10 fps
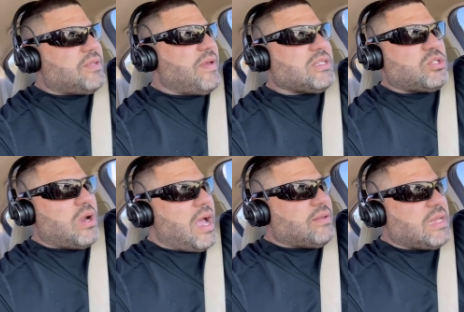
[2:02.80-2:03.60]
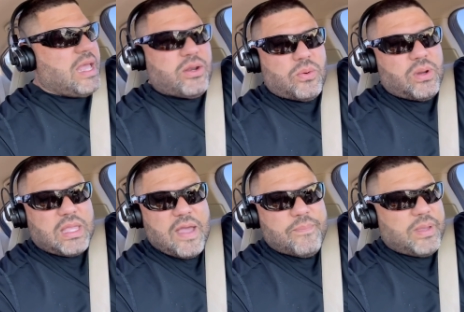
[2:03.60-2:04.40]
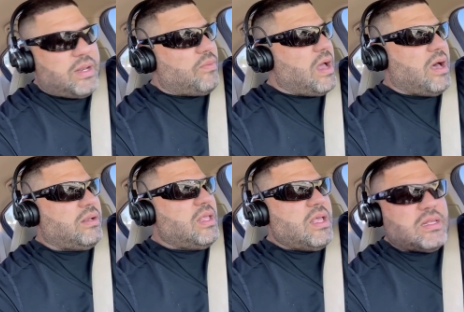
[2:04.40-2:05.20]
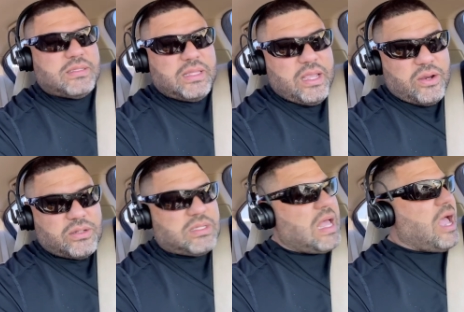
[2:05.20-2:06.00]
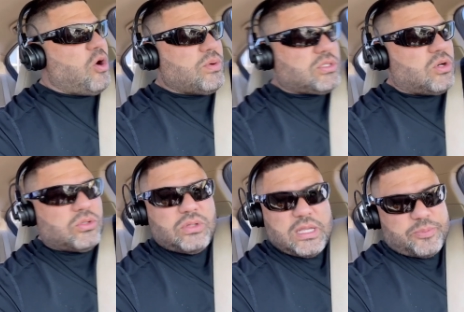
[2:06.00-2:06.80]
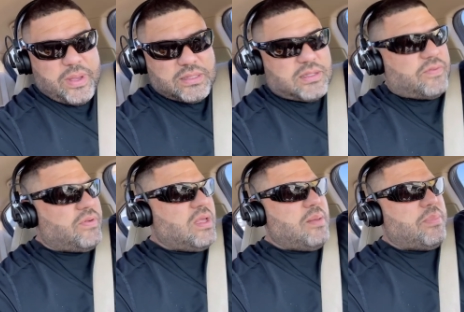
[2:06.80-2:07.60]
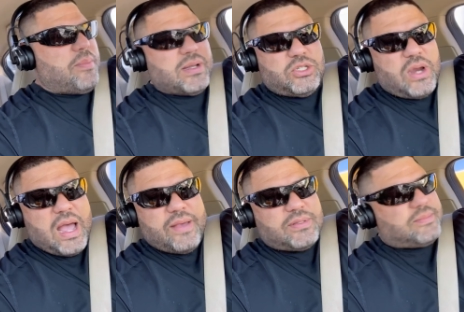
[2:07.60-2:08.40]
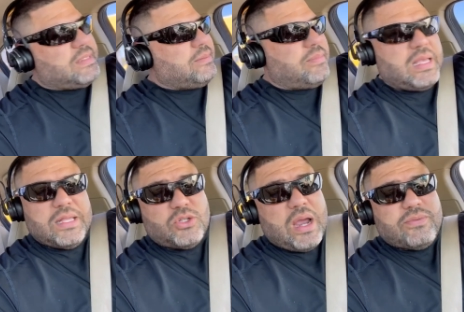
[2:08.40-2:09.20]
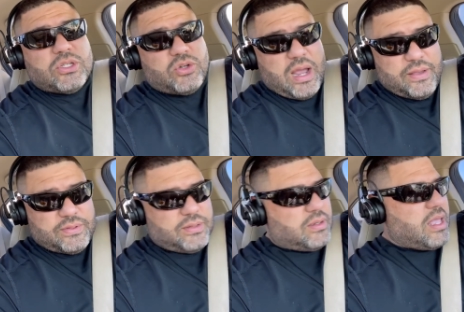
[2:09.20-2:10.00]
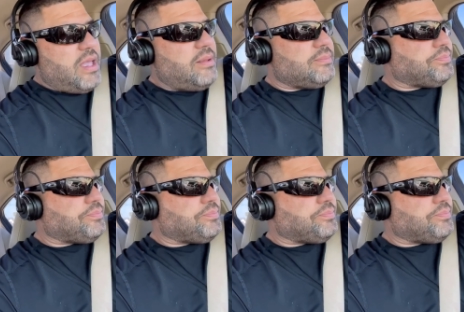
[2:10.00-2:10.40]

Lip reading: ass drives. I ain't no rookie. I've been around steers. I always go expensive, but my drives, man, drives are drives. Okay.